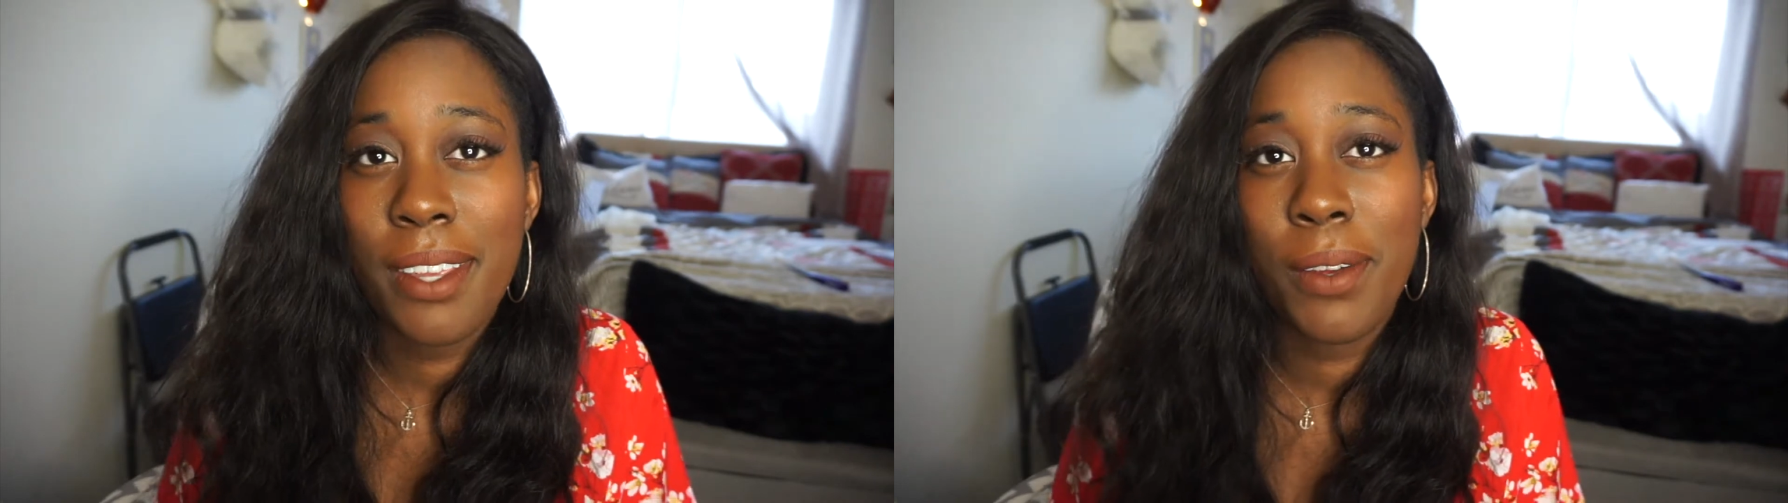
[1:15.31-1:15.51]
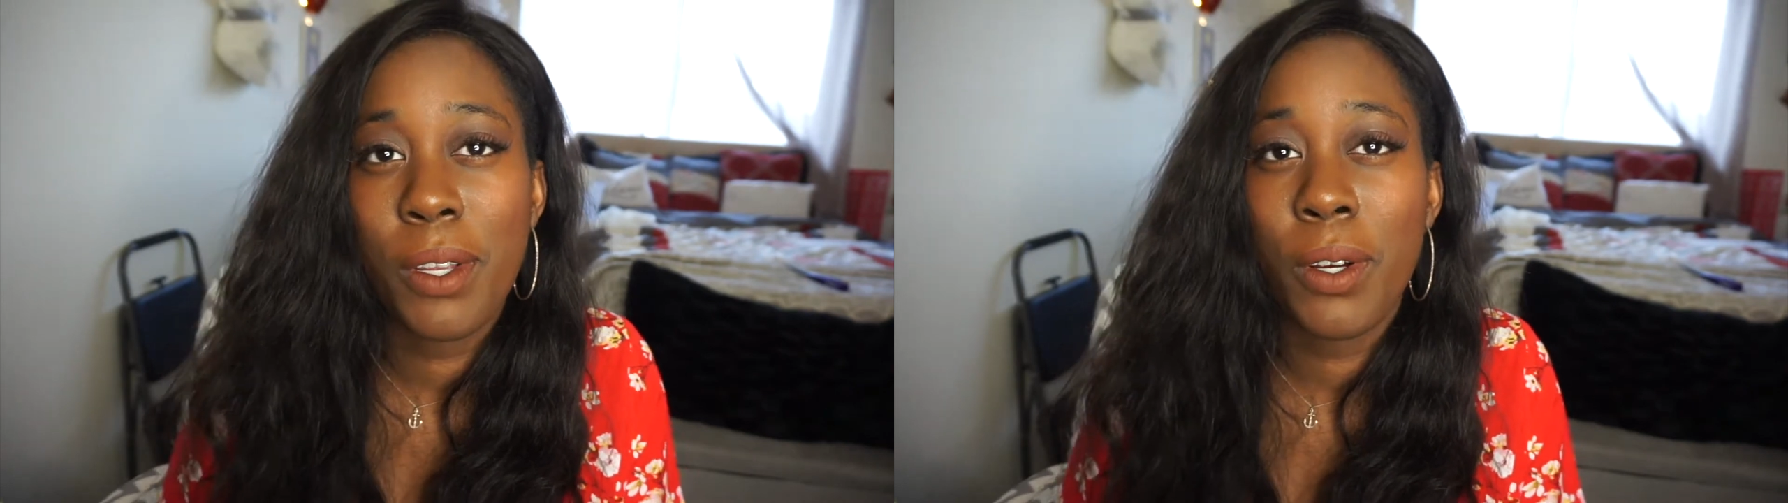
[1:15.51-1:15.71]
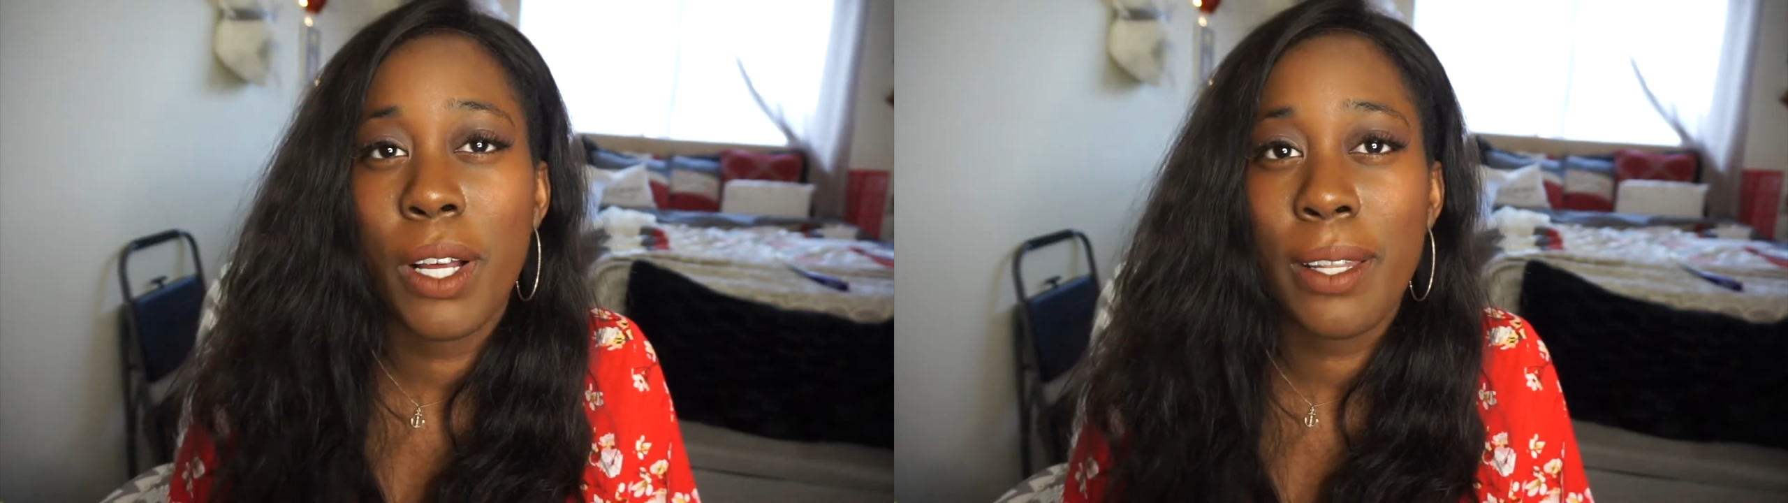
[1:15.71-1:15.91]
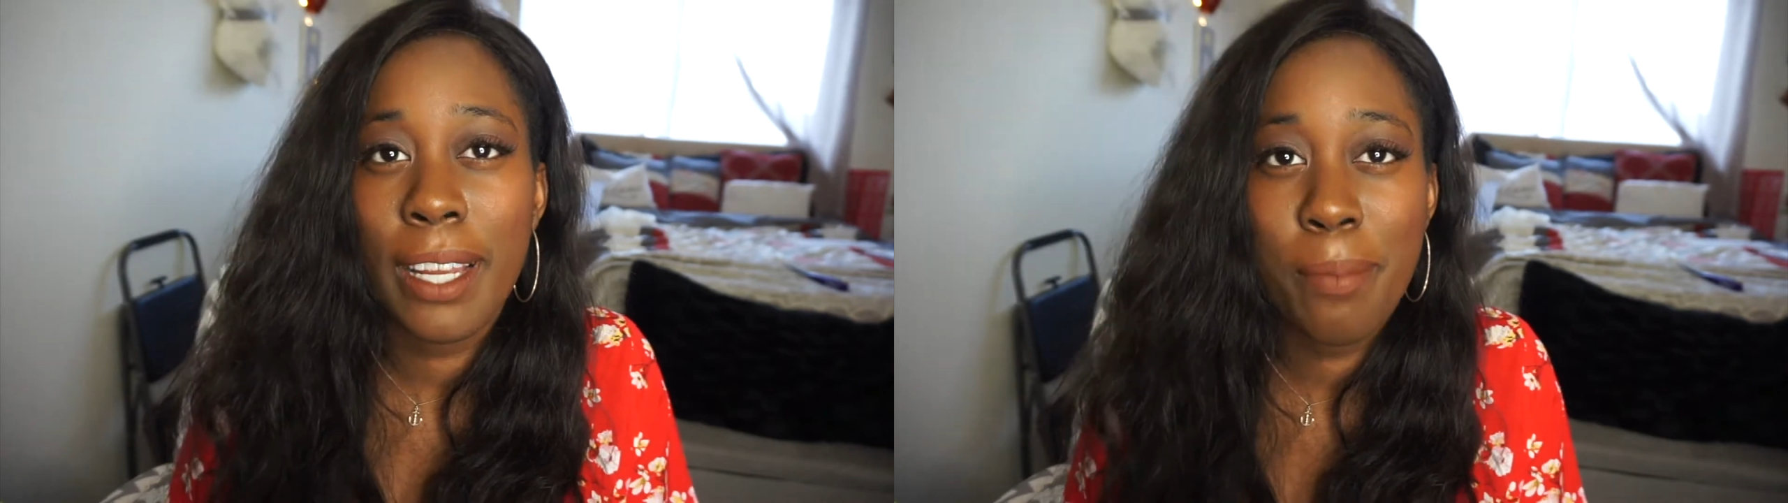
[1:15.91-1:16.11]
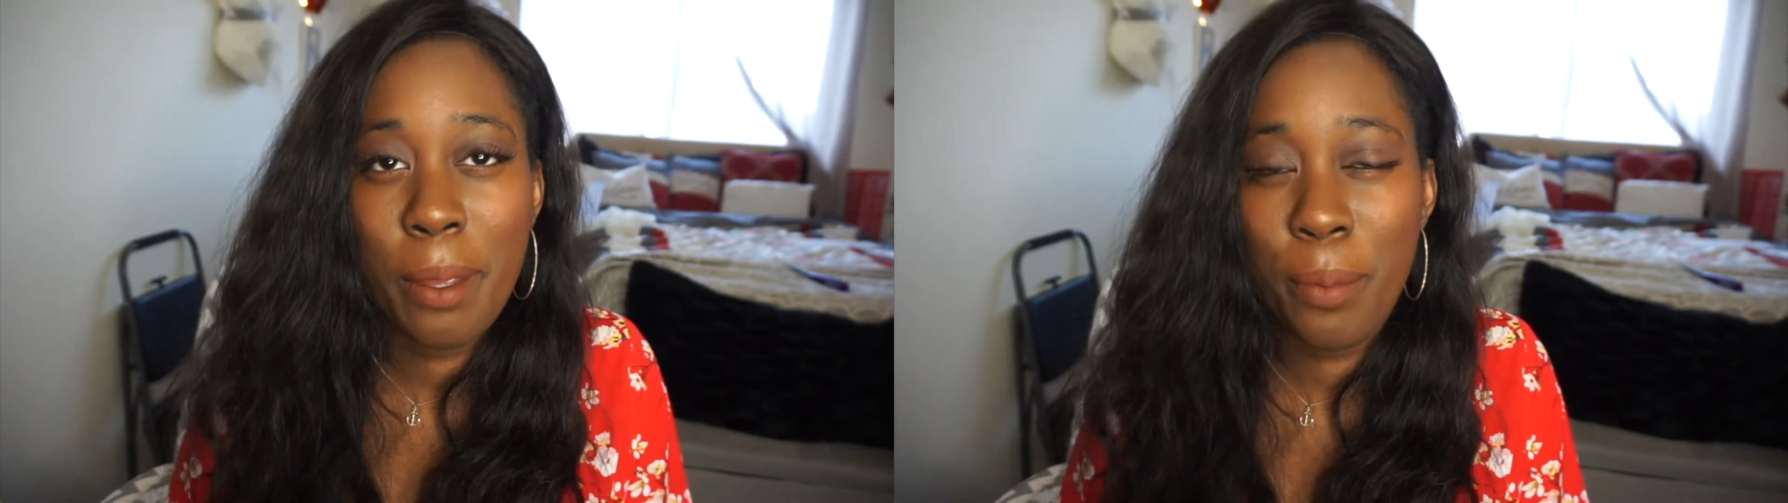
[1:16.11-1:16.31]
you know, a
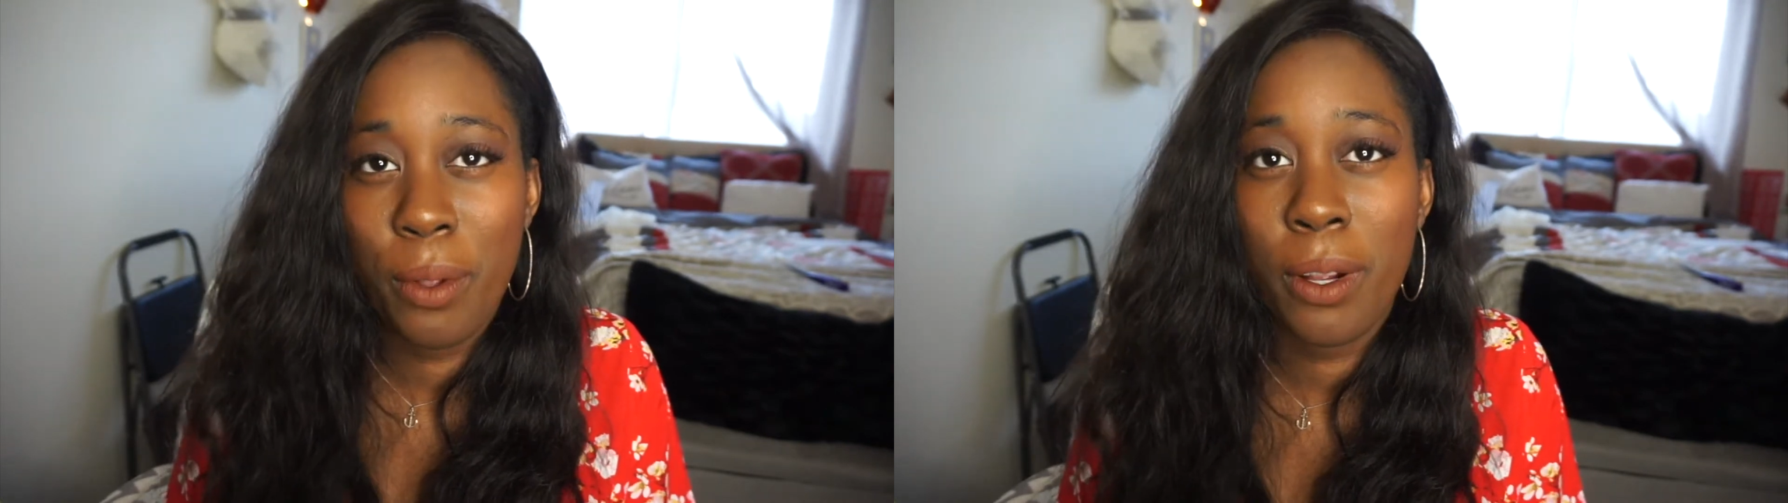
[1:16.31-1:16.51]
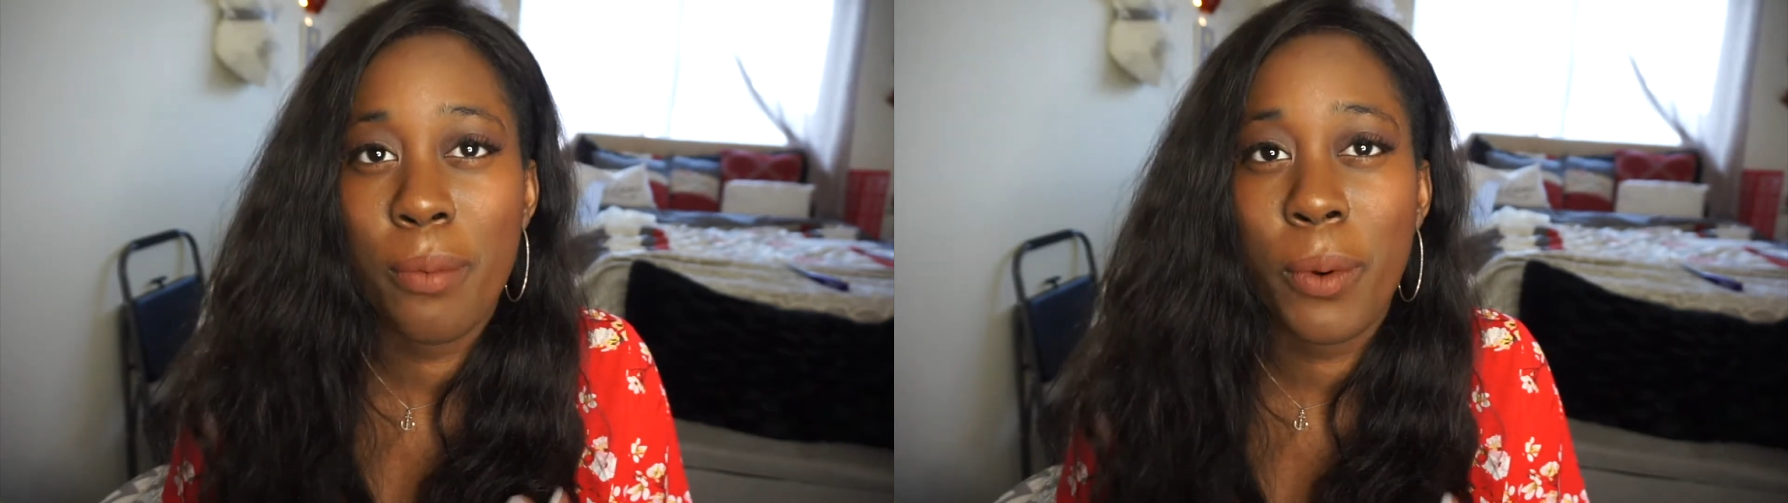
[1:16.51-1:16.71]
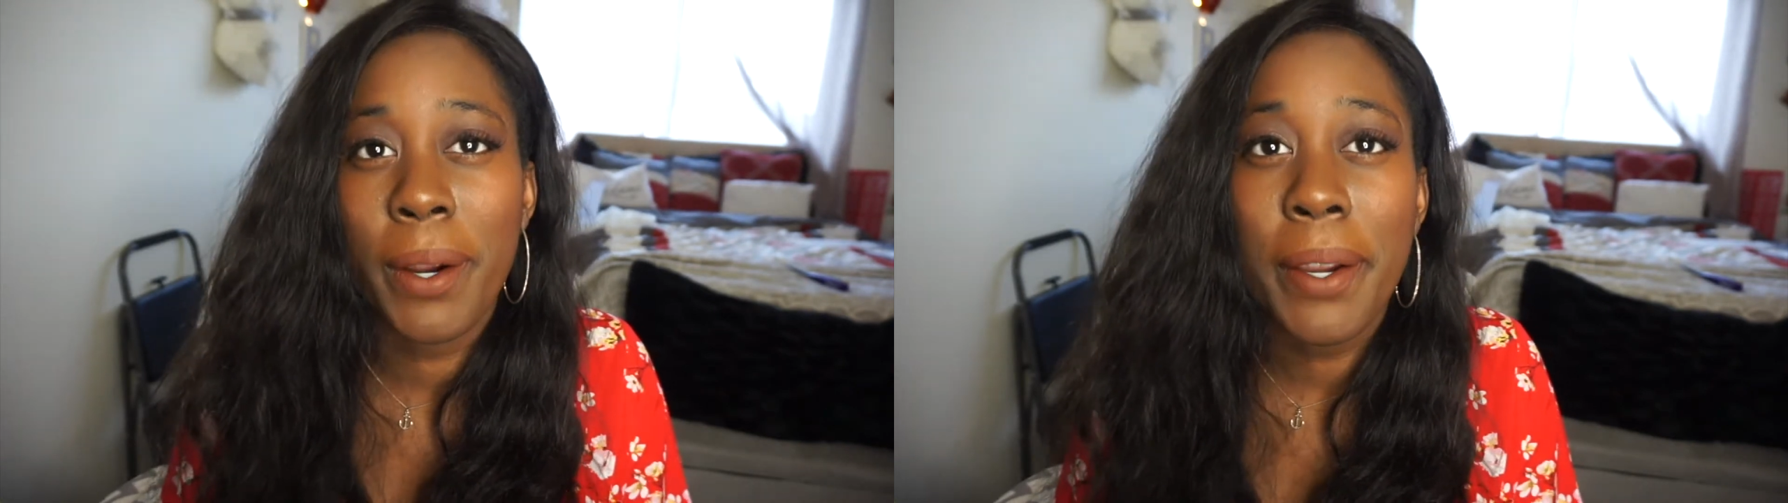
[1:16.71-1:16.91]
lot of people are more